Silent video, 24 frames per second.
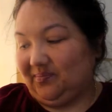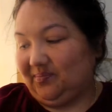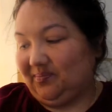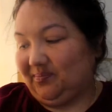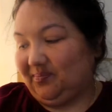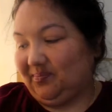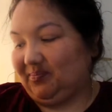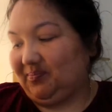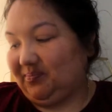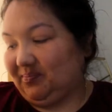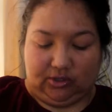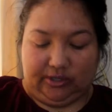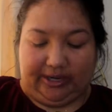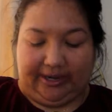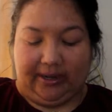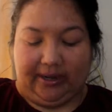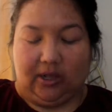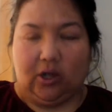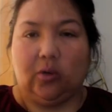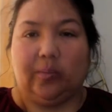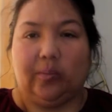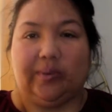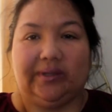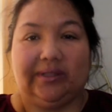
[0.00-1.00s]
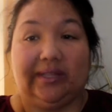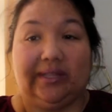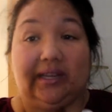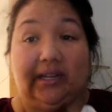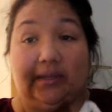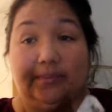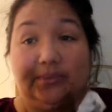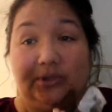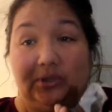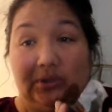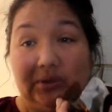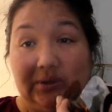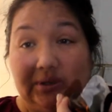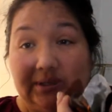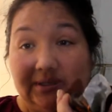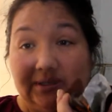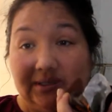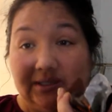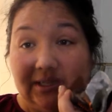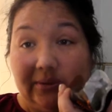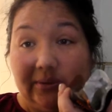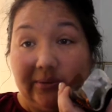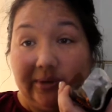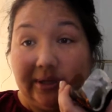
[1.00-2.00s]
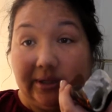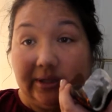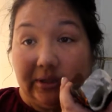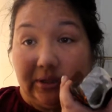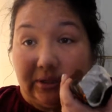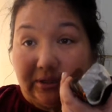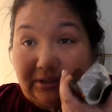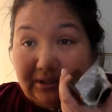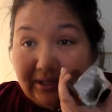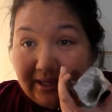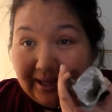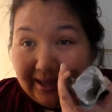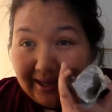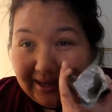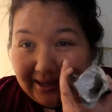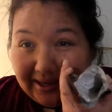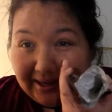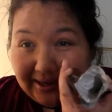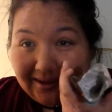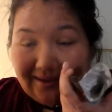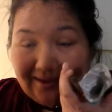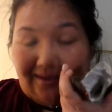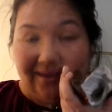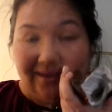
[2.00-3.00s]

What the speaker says: Just trying to open that up so you can see what it looks like.